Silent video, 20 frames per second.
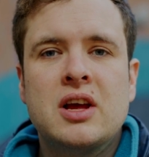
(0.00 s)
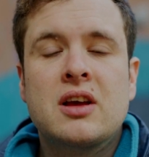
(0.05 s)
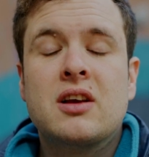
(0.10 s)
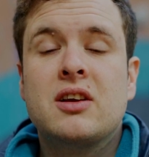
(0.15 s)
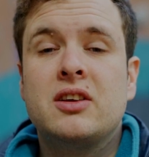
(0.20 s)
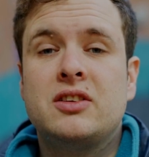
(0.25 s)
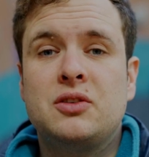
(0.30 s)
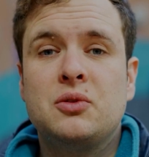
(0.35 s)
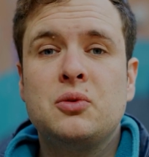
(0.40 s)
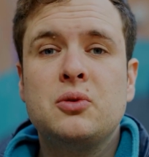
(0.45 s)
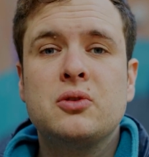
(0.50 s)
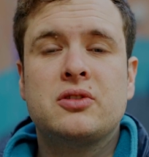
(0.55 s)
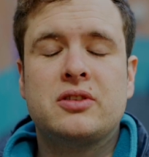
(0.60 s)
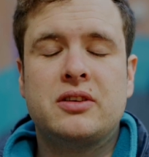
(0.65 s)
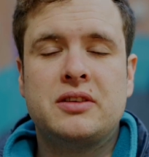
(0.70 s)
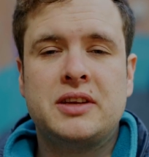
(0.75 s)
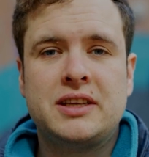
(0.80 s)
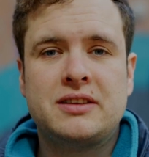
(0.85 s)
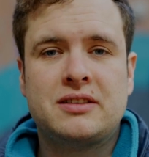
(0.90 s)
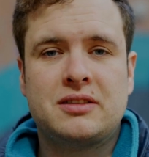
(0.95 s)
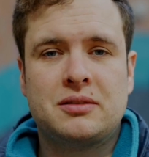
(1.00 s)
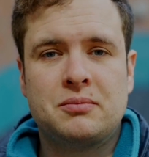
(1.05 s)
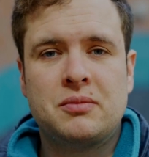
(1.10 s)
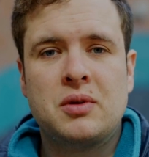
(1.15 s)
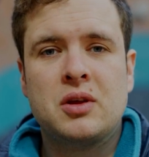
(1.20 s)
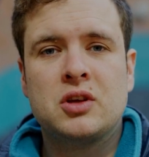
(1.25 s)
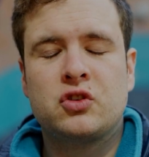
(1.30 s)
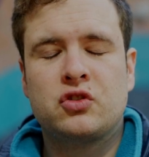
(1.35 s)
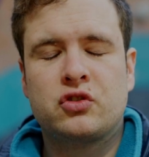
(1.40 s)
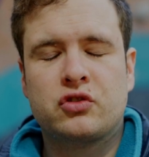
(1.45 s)
because you also need some
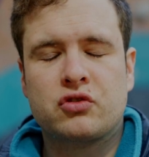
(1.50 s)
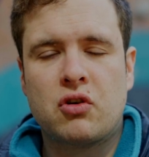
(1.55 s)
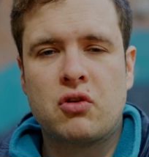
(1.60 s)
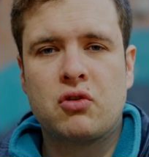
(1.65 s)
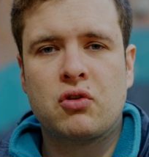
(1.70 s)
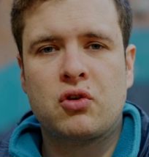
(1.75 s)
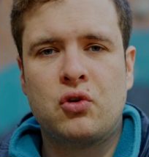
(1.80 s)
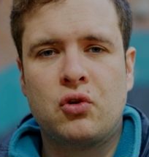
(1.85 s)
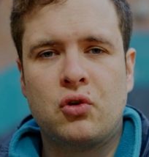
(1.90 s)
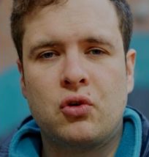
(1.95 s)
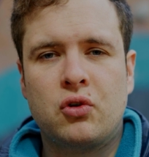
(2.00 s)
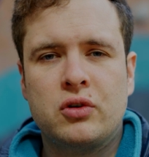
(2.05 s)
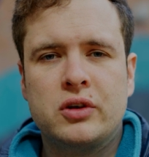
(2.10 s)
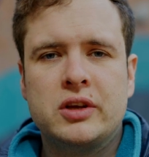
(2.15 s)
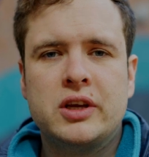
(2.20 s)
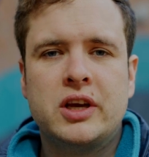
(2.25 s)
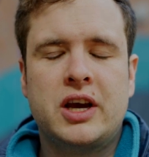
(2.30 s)
strong core,